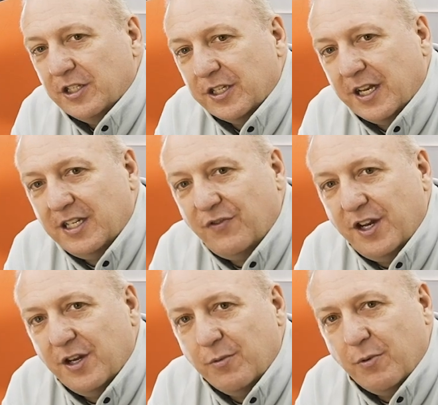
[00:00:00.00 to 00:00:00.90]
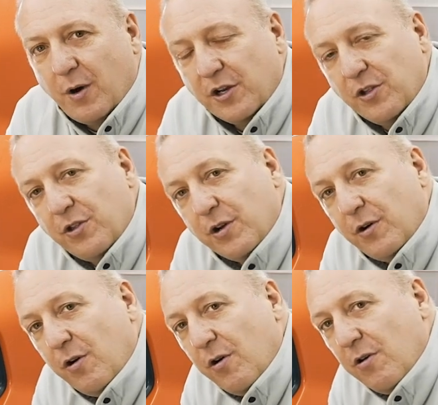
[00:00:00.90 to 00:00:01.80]
So today's video will walk you through the
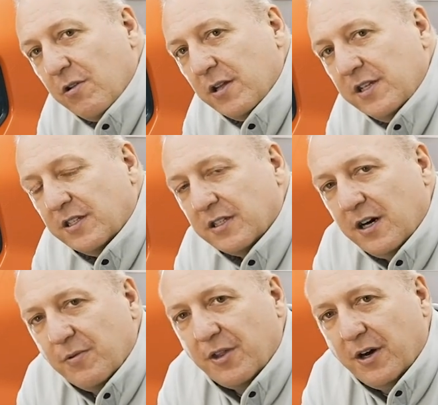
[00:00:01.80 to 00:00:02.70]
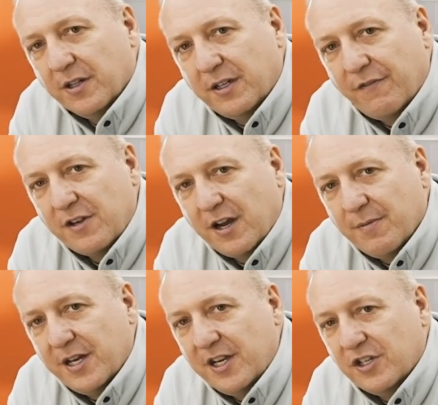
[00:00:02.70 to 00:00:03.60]
whole install with all the different
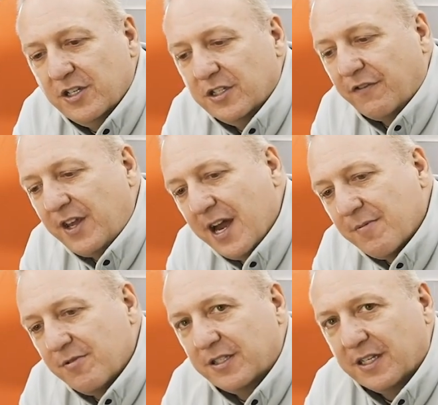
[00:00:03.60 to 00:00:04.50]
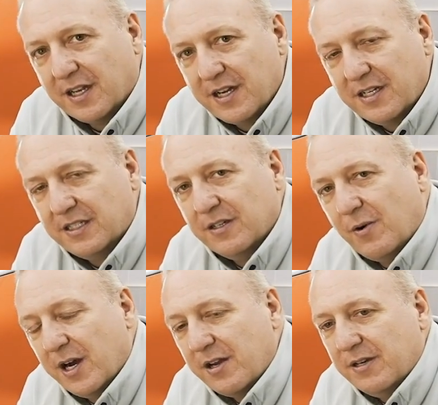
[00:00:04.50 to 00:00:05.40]
combinations of cameras and lights and
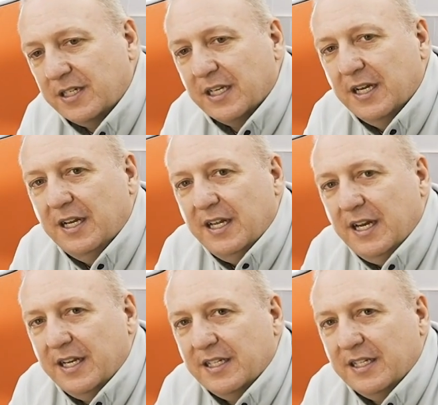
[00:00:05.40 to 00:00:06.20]
wirings and